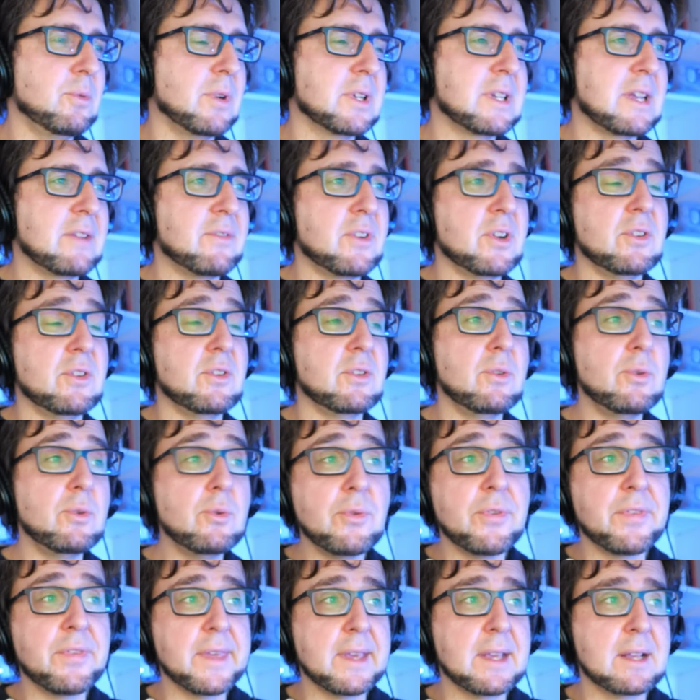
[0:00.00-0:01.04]
whatever
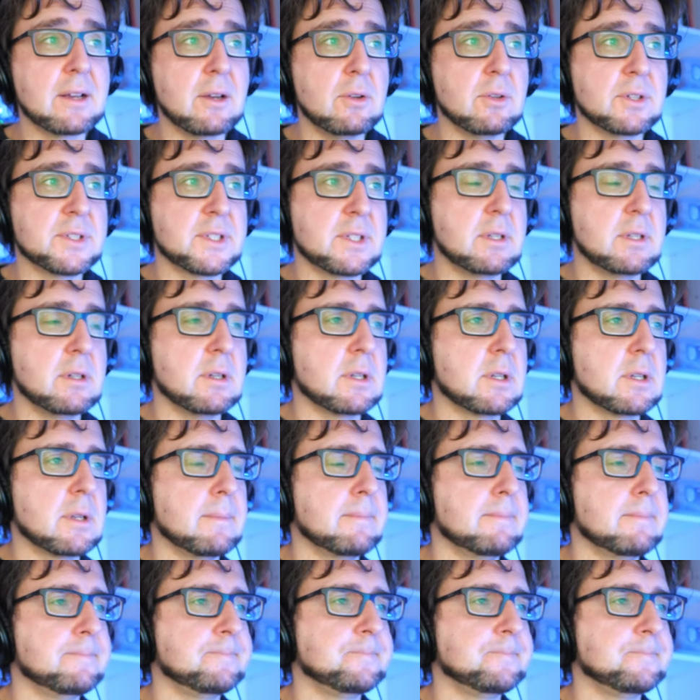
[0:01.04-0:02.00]
you think looks good.